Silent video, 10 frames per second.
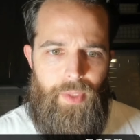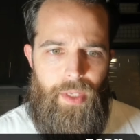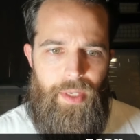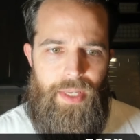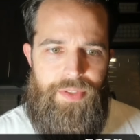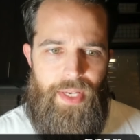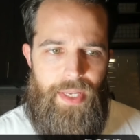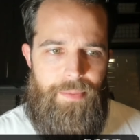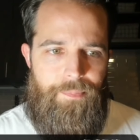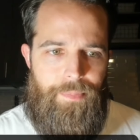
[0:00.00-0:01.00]
It
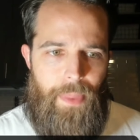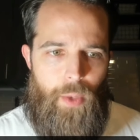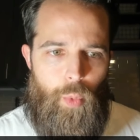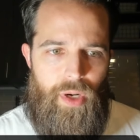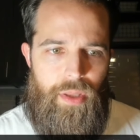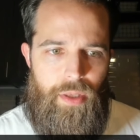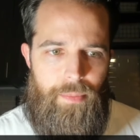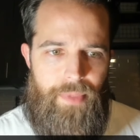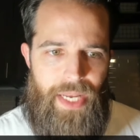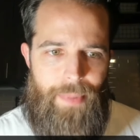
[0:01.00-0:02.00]
said, And one of
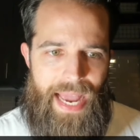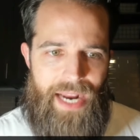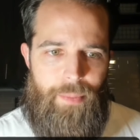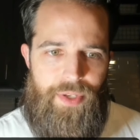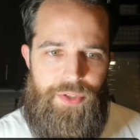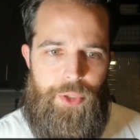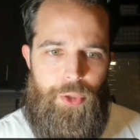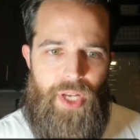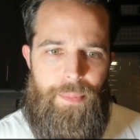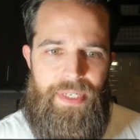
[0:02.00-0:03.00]
them, named Agabus,
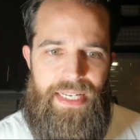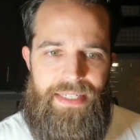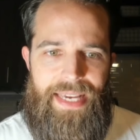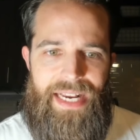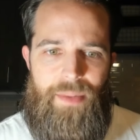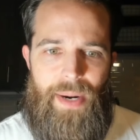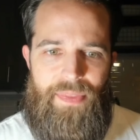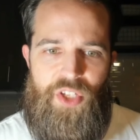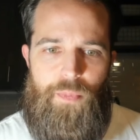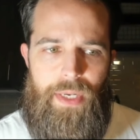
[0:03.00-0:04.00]
stood up and indicated by
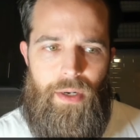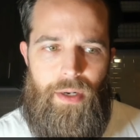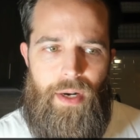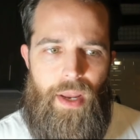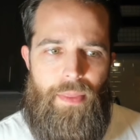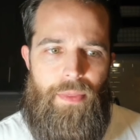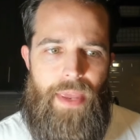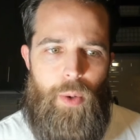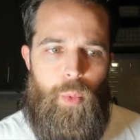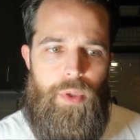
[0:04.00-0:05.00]
the Spirit
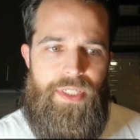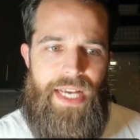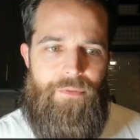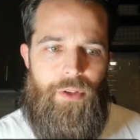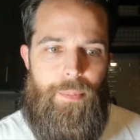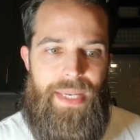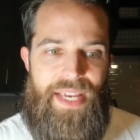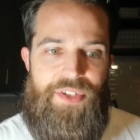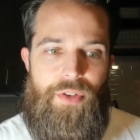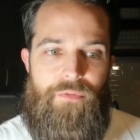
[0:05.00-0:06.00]
there would definitely be
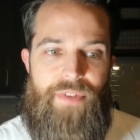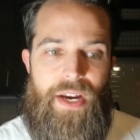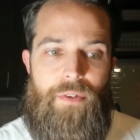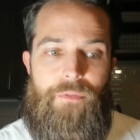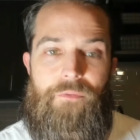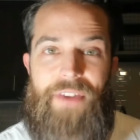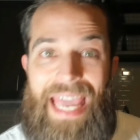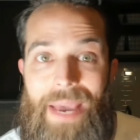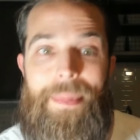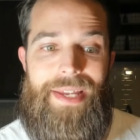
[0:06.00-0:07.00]
a severe
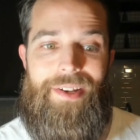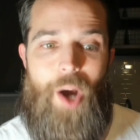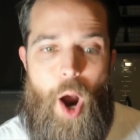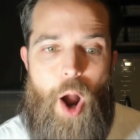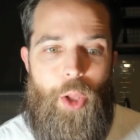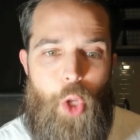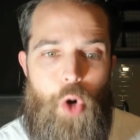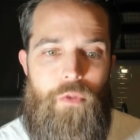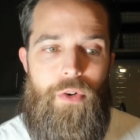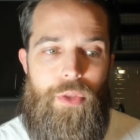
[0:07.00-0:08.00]
famine all
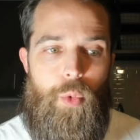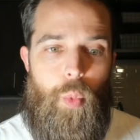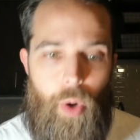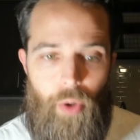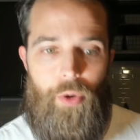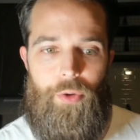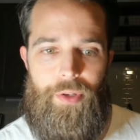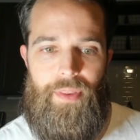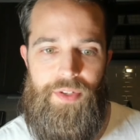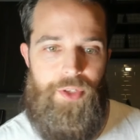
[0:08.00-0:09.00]
over the
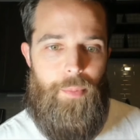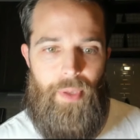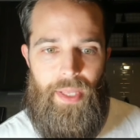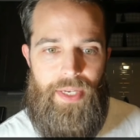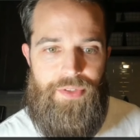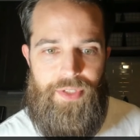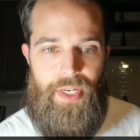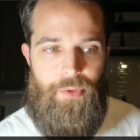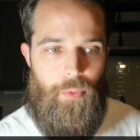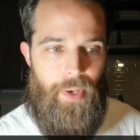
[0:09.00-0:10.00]
world. And this took place
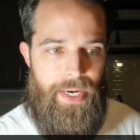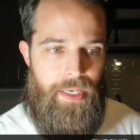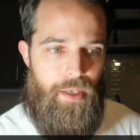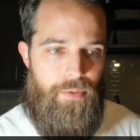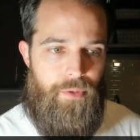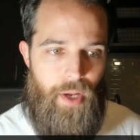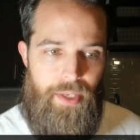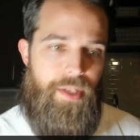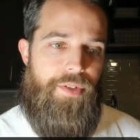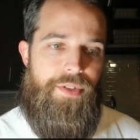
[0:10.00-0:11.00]
in the reign of
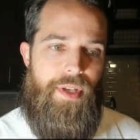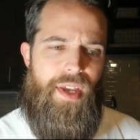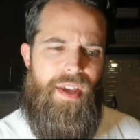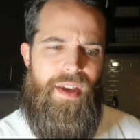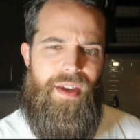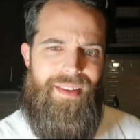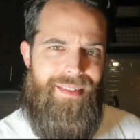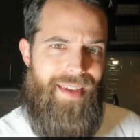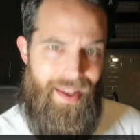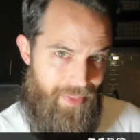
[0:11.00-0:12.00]
Claudius.
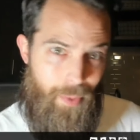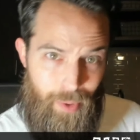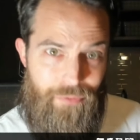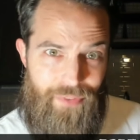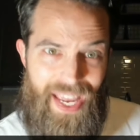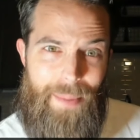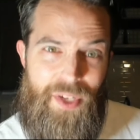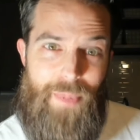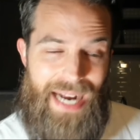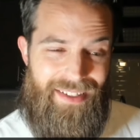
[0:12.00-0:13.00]
Yeah, there were
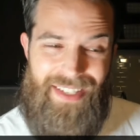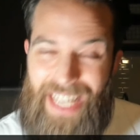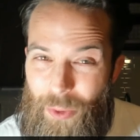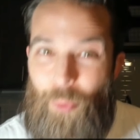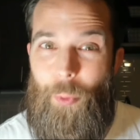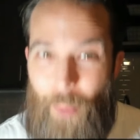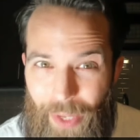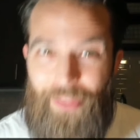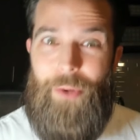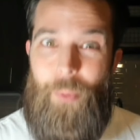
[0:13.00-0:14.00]
famines back then, and
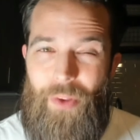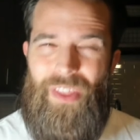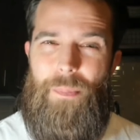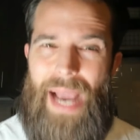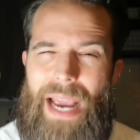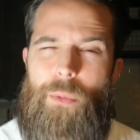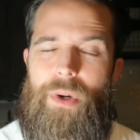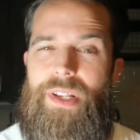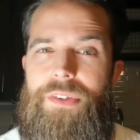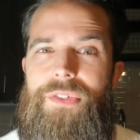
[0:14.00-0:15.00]
really, really bad
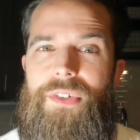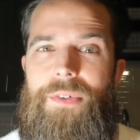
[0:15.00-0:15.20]
ones.